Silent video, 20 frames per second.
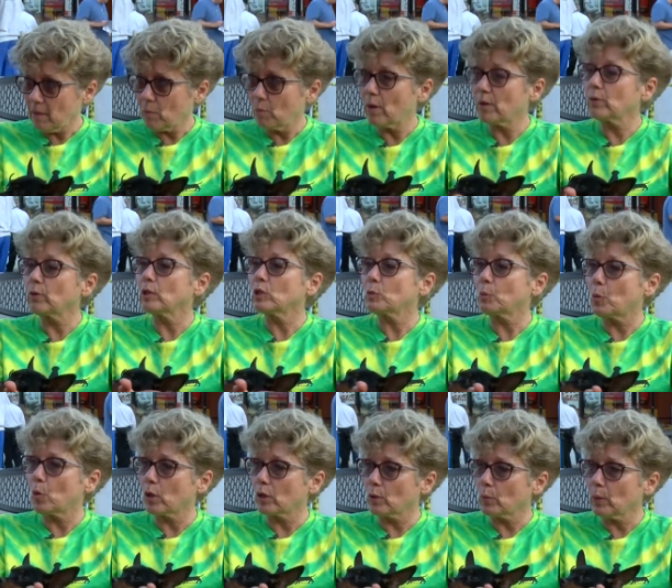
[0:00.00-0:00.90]
whether it's
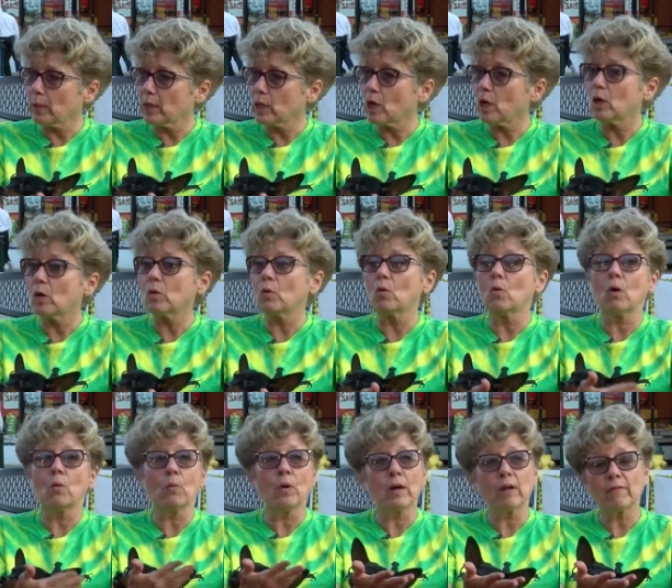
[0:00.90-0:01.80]
Puerto Rico
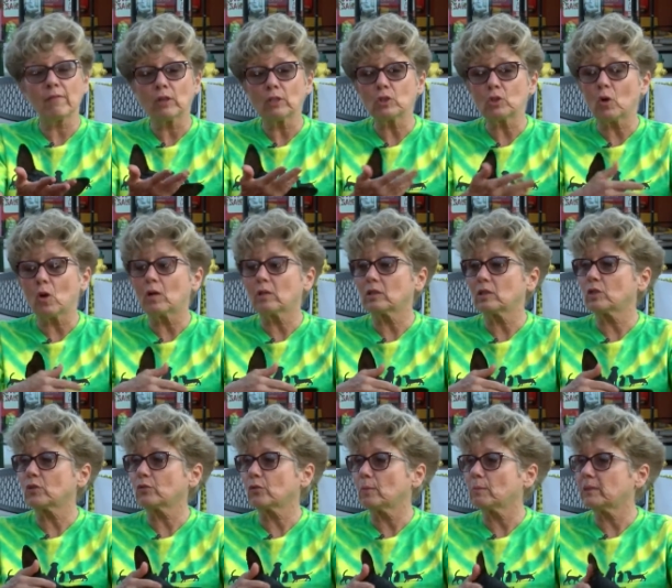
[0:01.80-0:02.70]
or one of our dogs
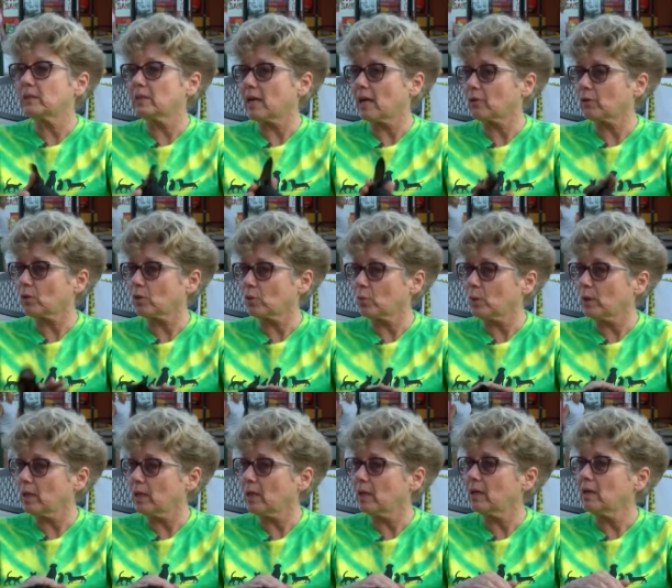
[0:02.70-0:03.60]
is from South
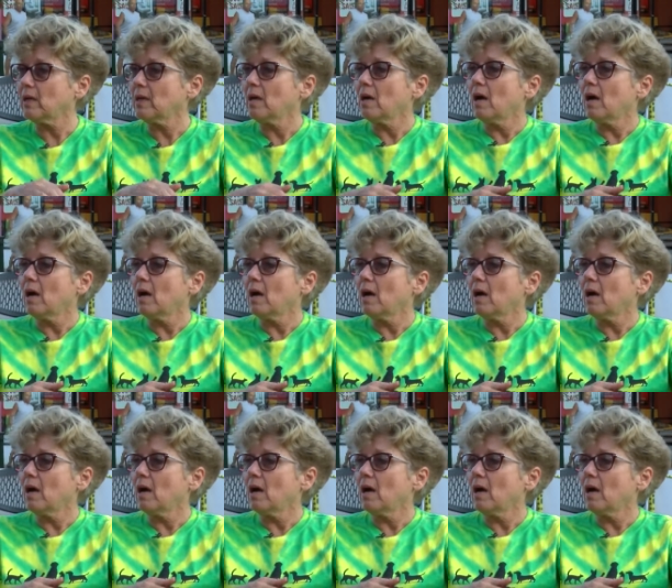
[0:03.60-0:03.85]
Korea.